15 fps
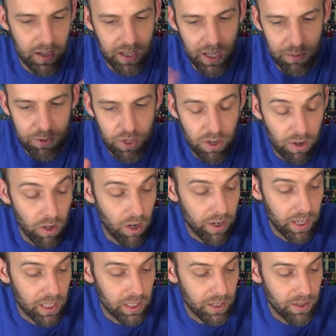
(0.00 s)
Now I'm sure it'll all
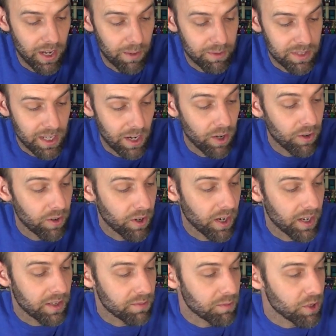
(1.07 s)
get cleared up, because I heard they're
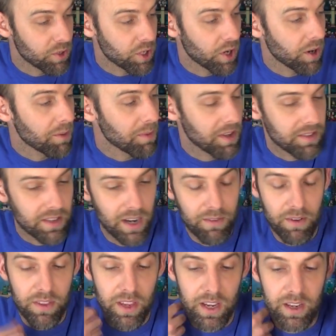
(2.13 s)
going to do tournaments and
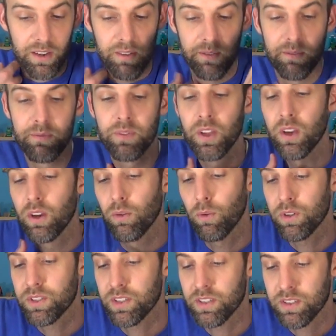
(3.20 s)
everything
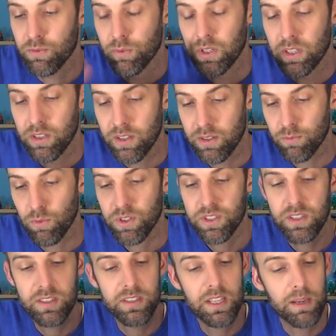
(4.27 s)
once
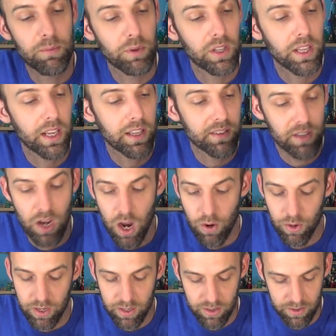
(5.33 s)
this theme really gets
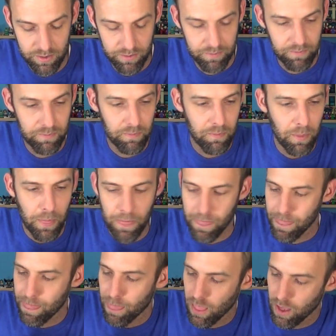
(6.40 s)
going.
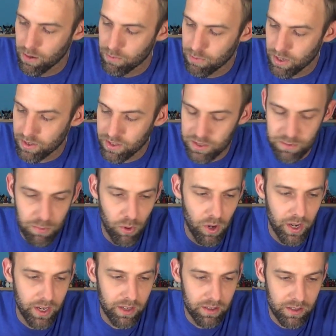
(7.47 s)
But at this
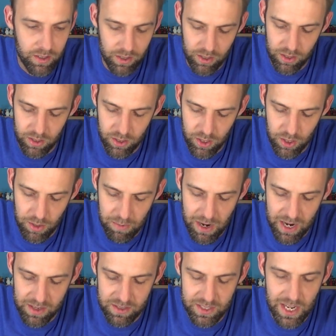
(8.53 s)
point, you know, you're
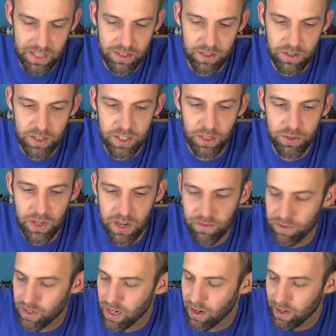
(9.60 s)
buying the sets and you're still trying to
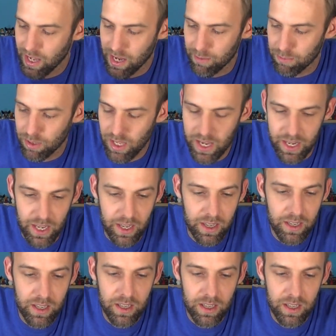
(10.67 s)
figure out how to play it.